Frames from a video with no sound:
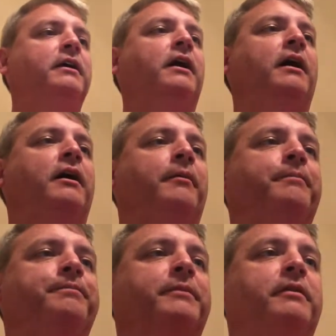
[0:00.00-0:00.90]

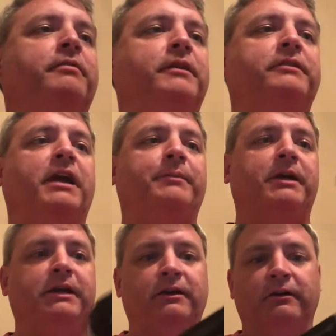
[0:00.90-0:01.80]
Um, this camera
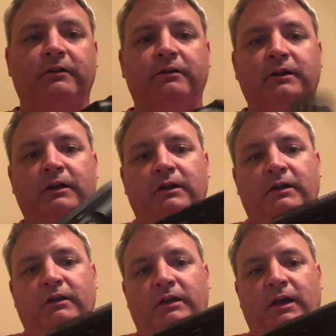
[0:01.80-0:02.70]
here
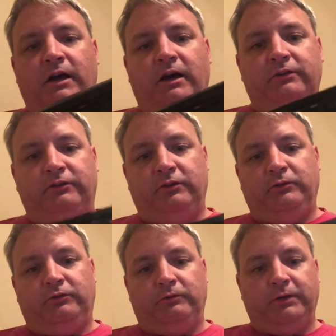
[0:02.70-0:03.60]
uh,
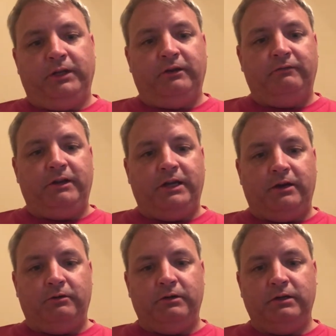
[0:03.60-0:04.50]
shoots really good
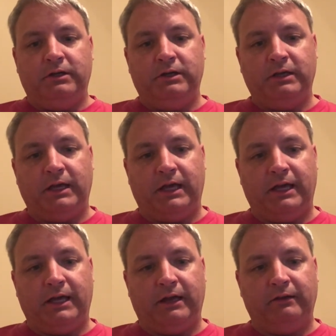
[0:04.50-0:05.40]
video
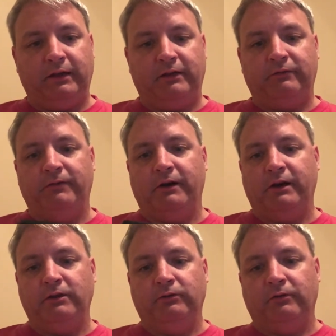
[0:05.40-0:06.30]
and it's very
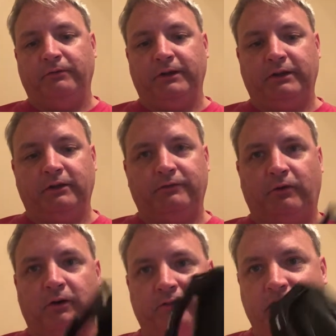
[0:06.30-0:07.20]
user friendly as
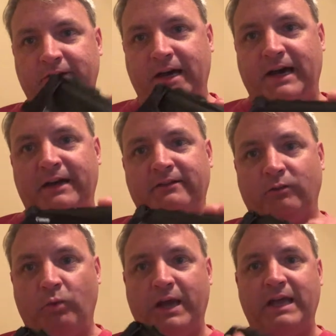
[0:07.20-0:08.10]
far as the size, the
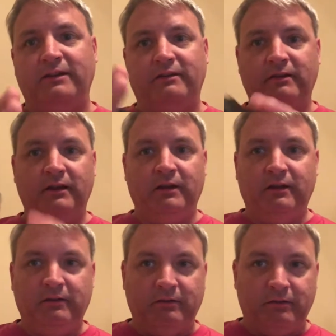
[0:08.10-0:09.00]
weight,
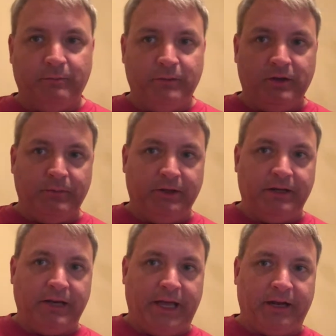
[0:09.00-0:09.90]
the, the ability
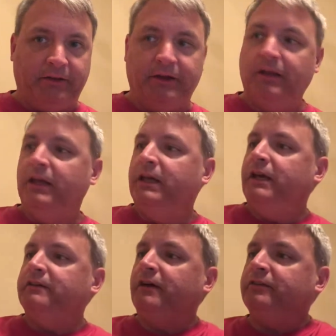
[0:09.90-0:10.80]
to handle it.
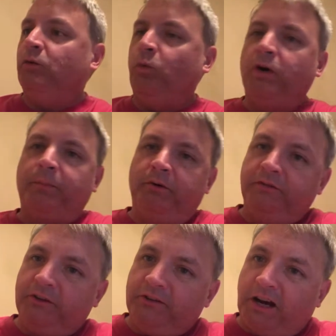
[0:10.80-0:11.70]
It's also waterproof
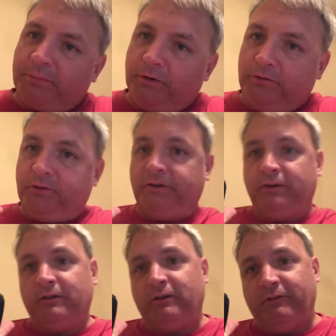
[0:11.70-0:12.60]
and shockproof, so if I
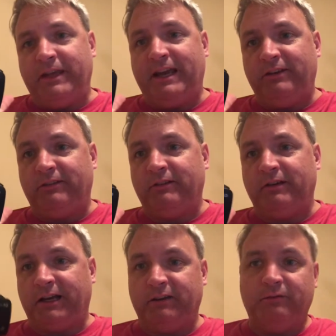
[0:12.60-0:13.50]
took this on vacation,
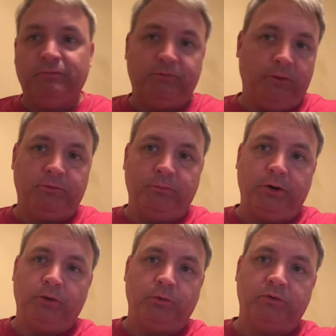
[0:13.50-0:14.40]
I could film some
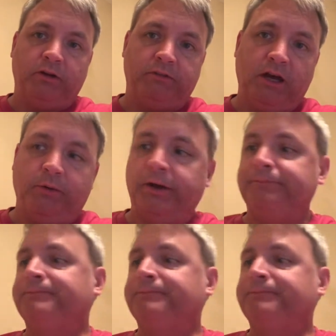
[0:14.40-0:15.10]
pretty cool stuff that way.